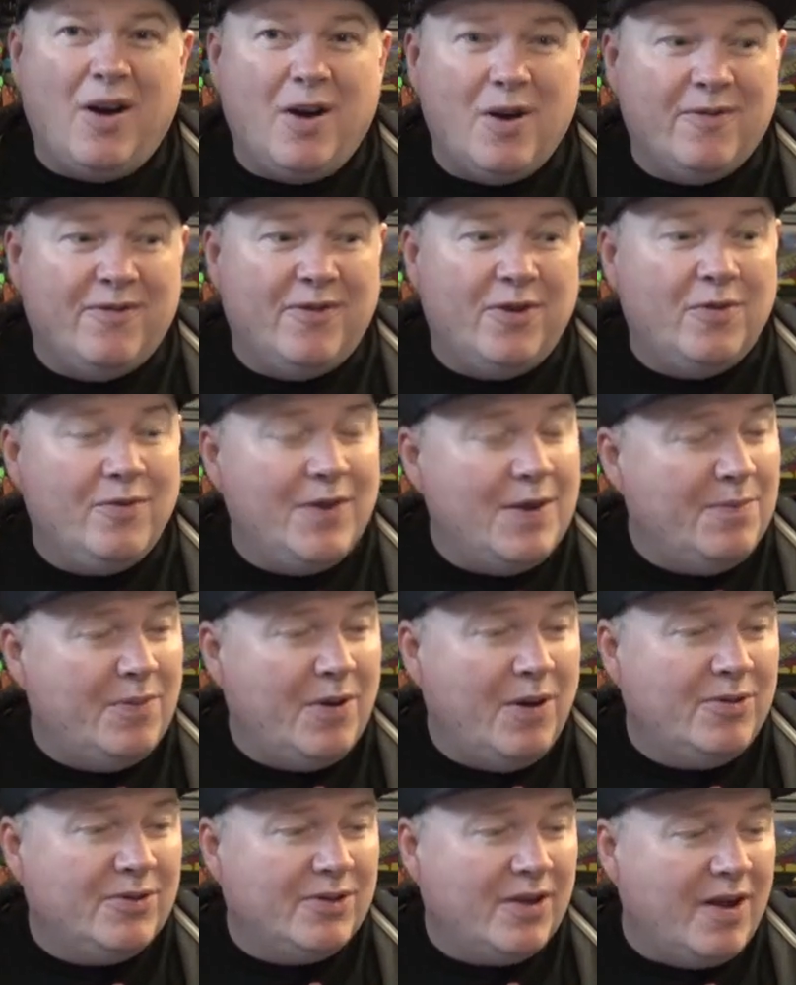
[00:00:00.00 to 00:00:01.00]
a few
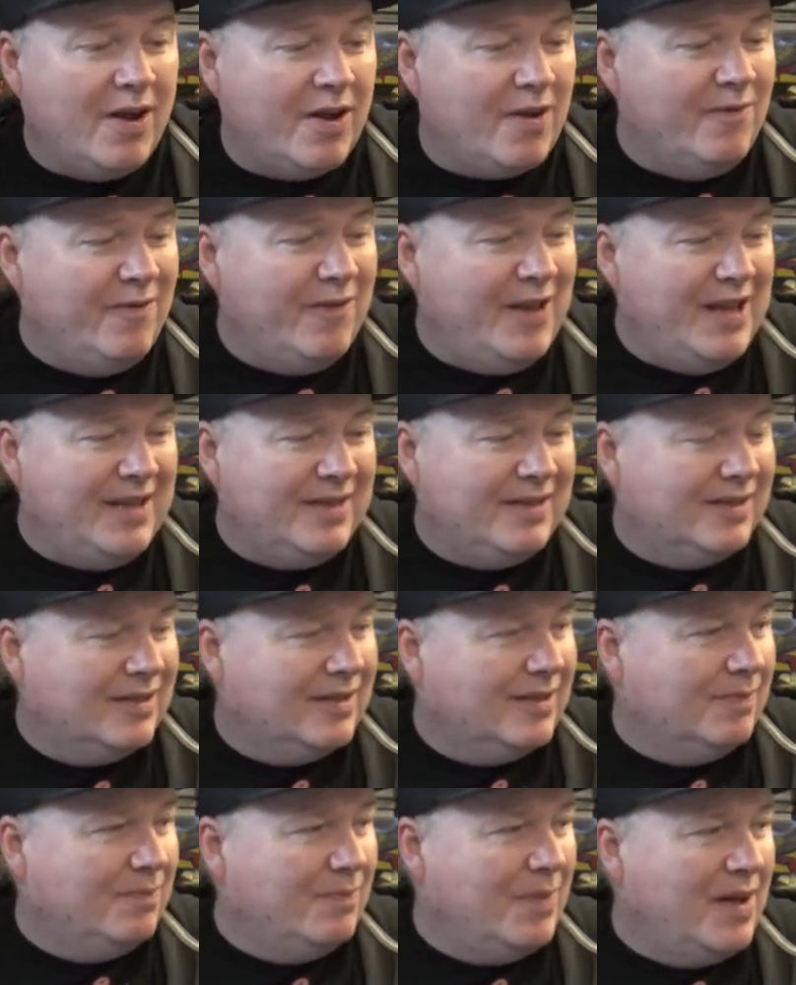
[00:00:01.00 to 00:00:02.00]
repros, like I
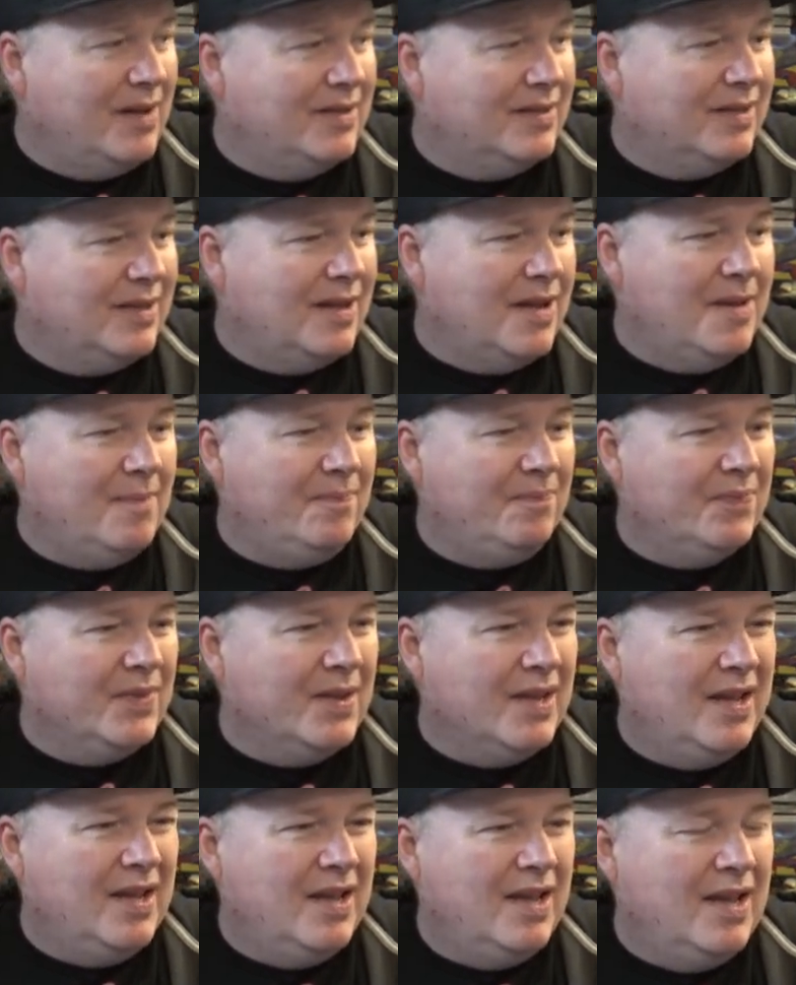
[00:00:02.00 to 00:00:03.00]
confess, but
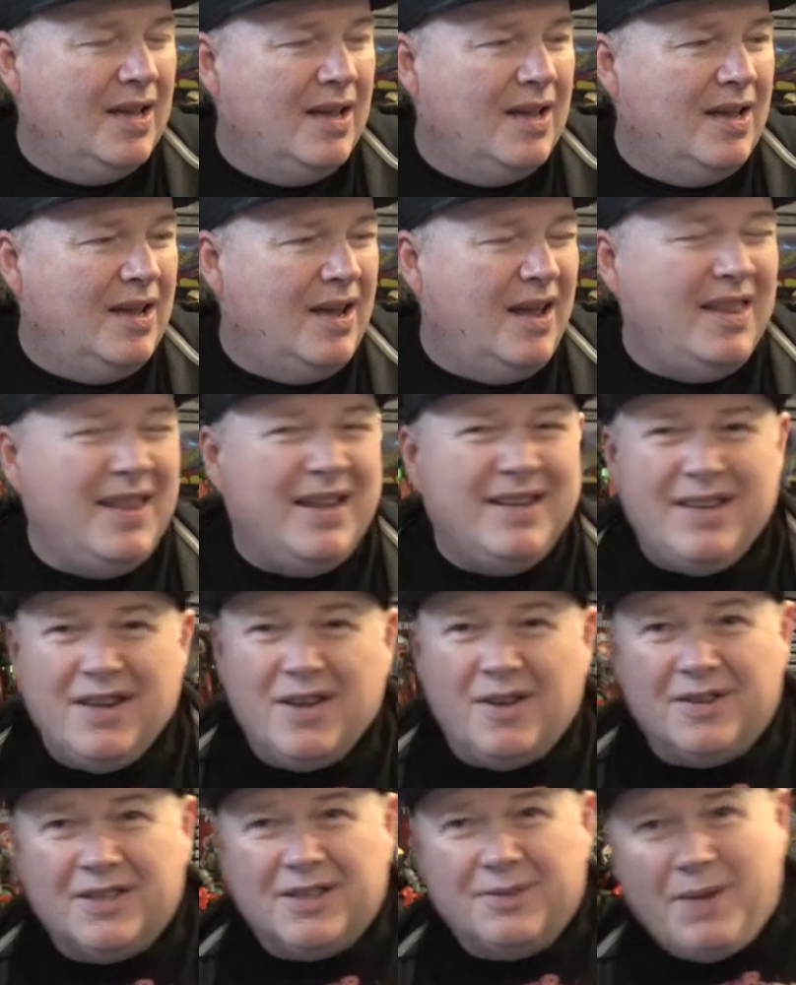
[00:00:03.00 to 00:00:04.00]
unless
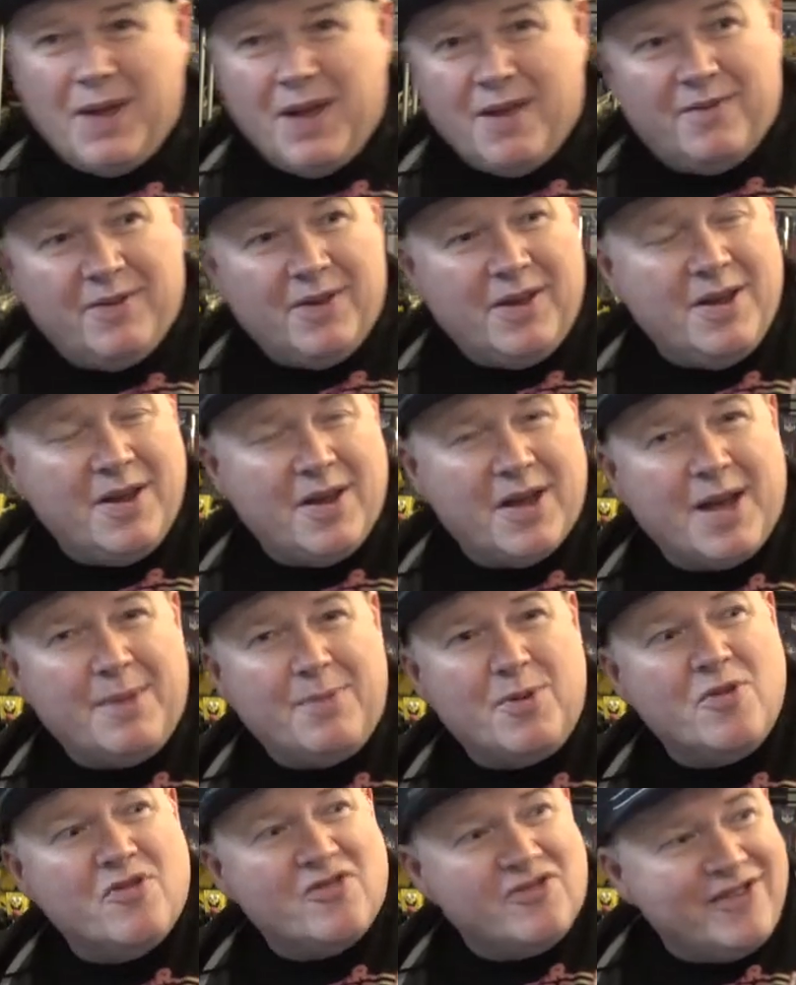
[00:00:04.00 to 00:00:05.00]
you've got a spare, you know, a
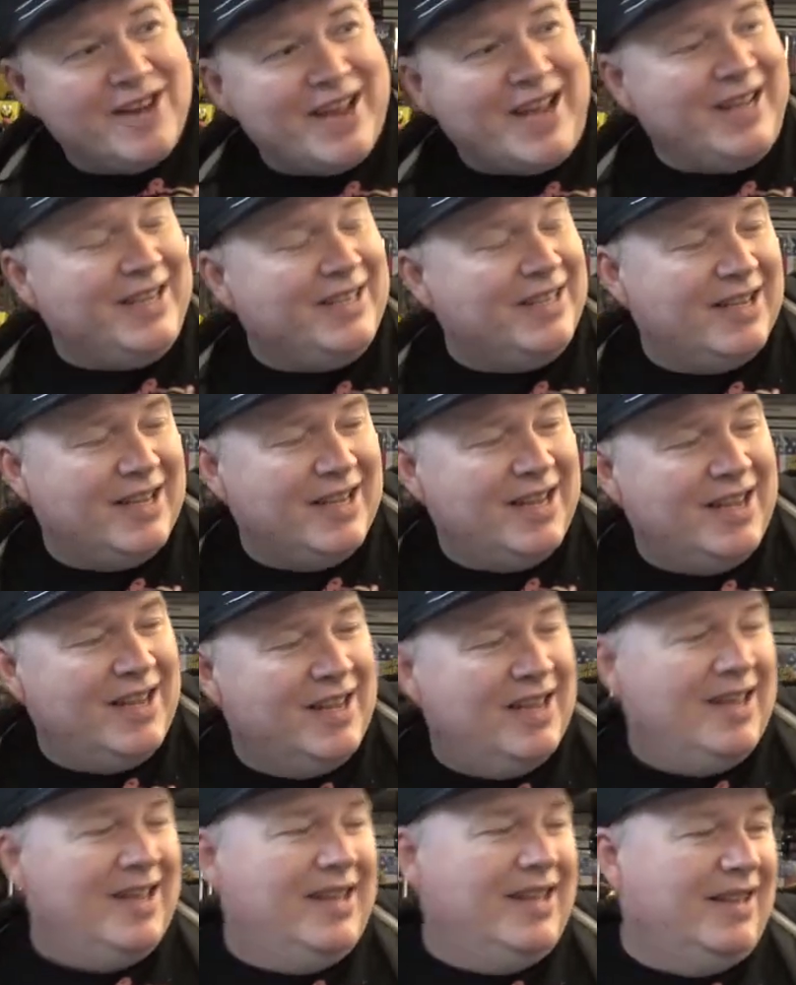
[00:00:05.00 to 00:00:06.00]
couple of grand,
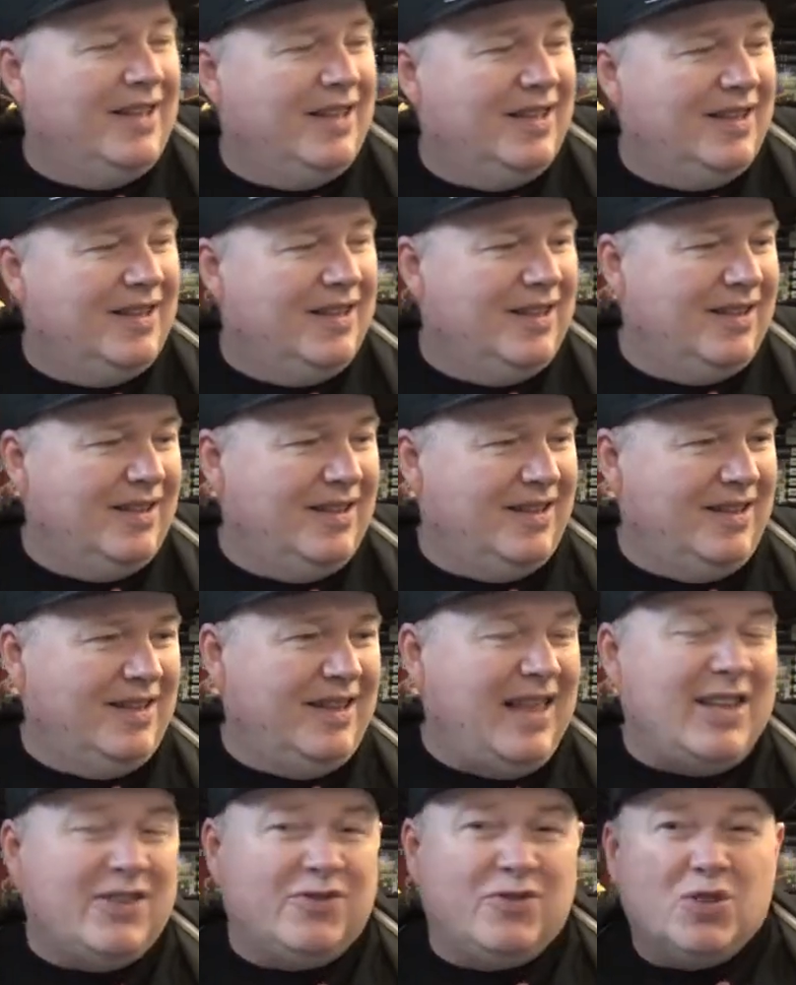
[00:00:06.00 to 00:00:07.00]

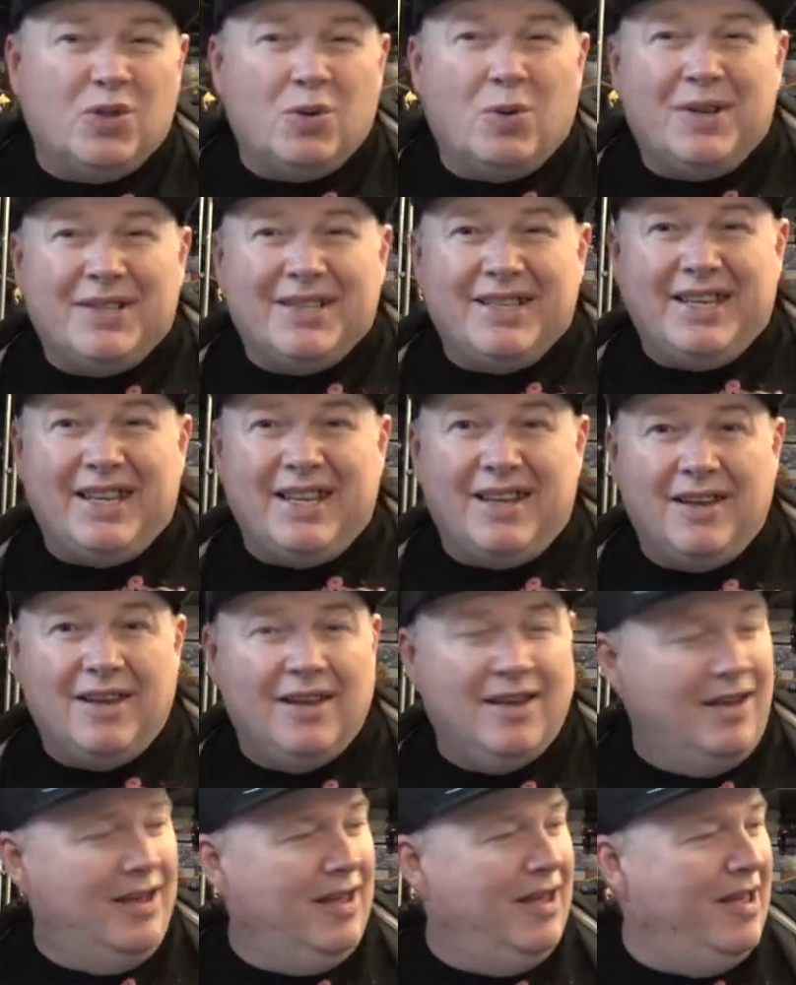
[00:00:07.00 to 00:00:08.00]
that's a choice, isn't
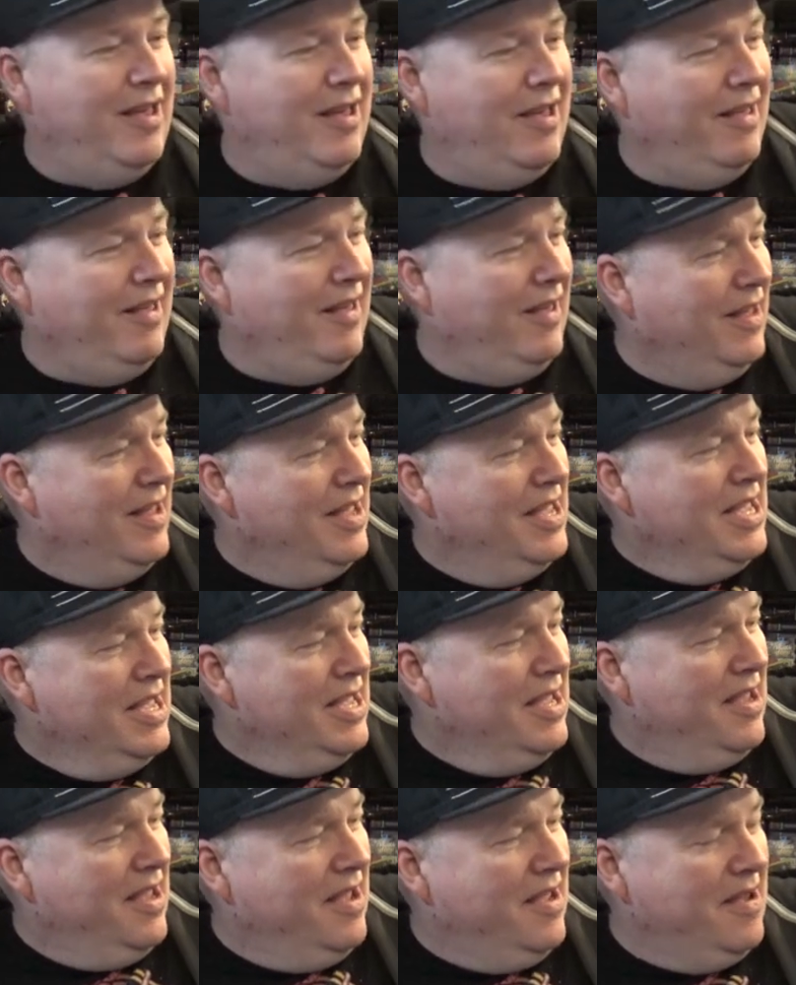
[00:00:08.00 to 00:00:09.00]

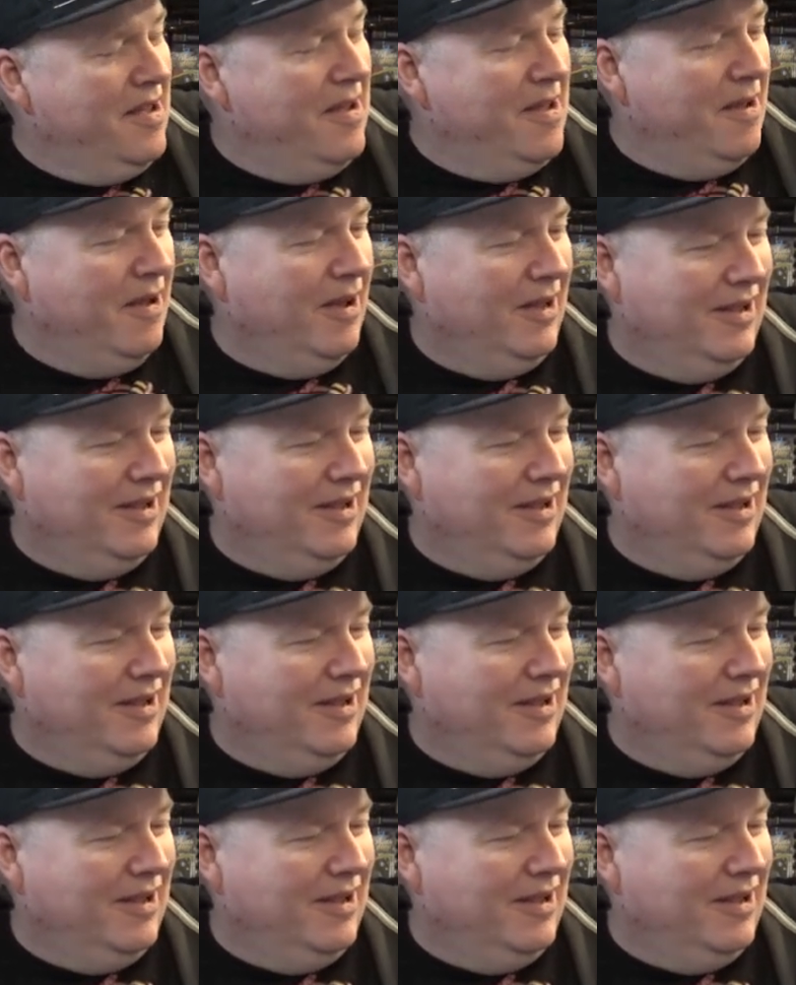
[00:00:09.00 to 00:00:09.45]
it?